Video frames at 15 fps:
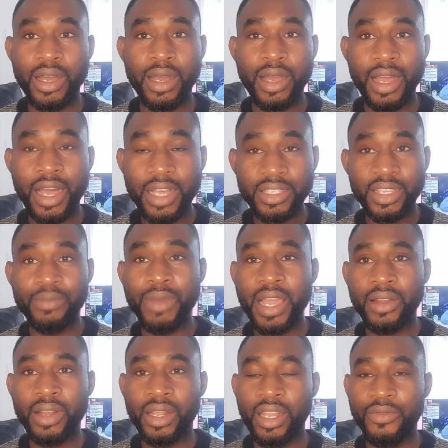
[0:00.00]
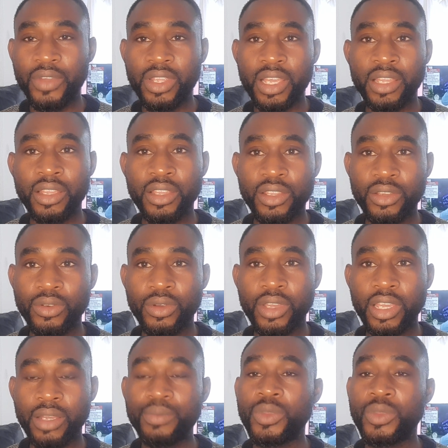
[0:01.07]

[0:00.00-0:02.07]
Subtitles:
as a migrant living here in the UK,